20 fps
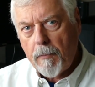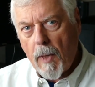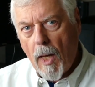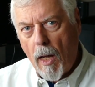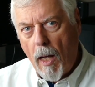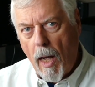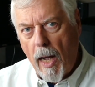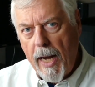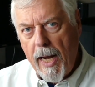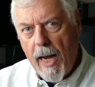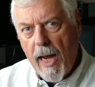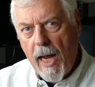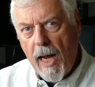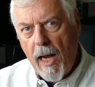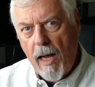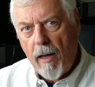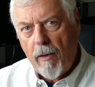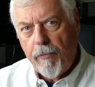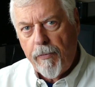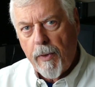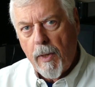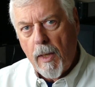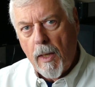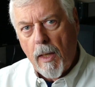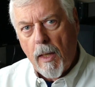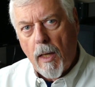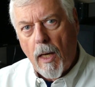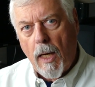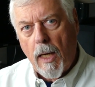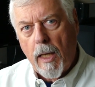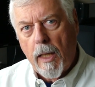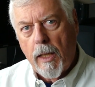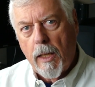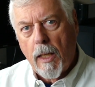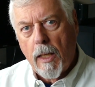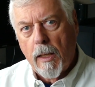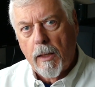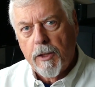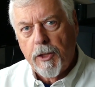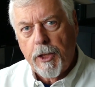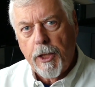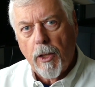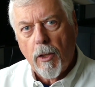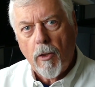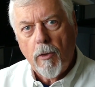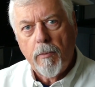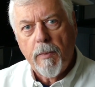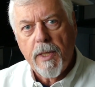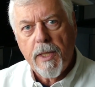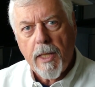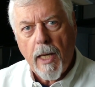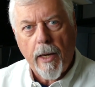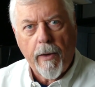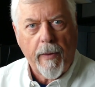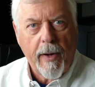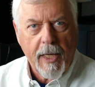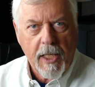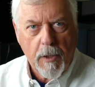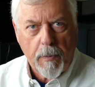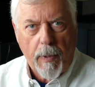I have G Loomis NRX